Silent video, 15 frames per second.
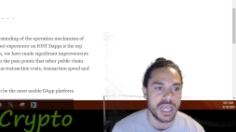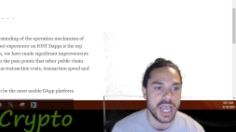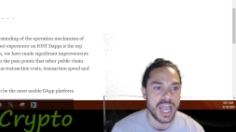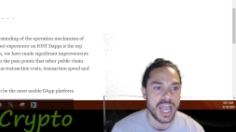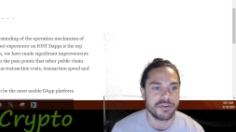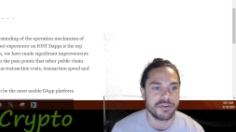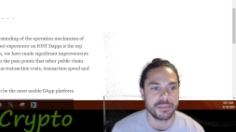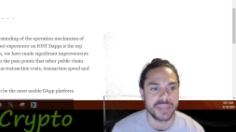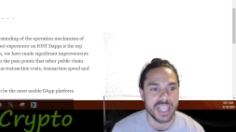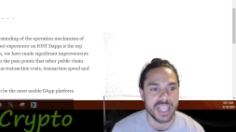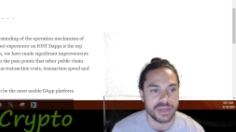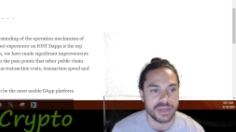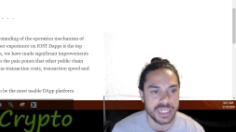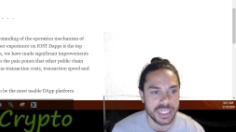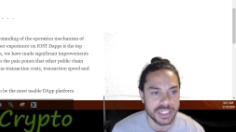IRAM
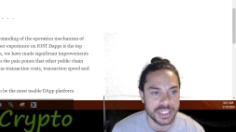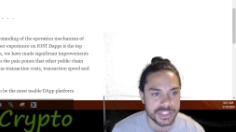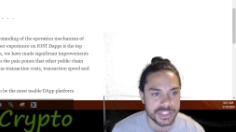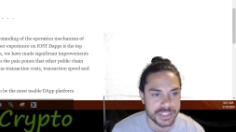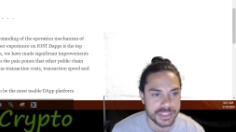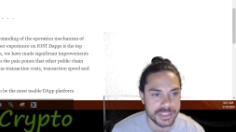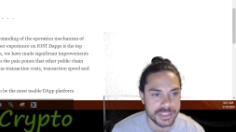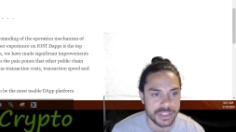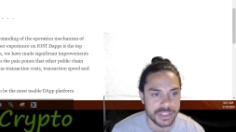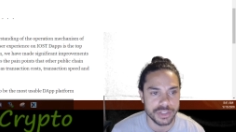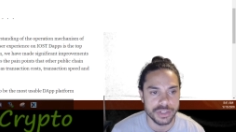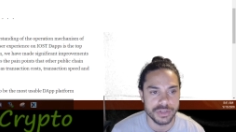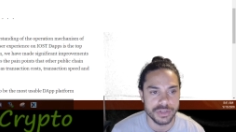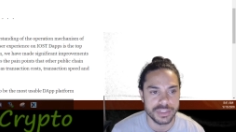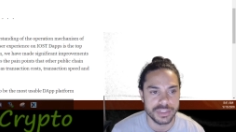calculations
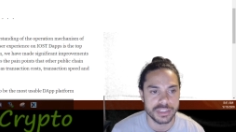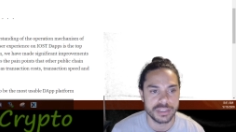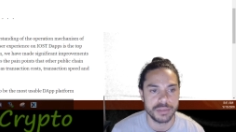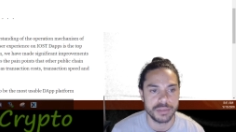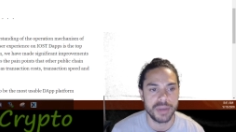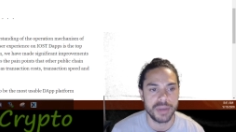uses the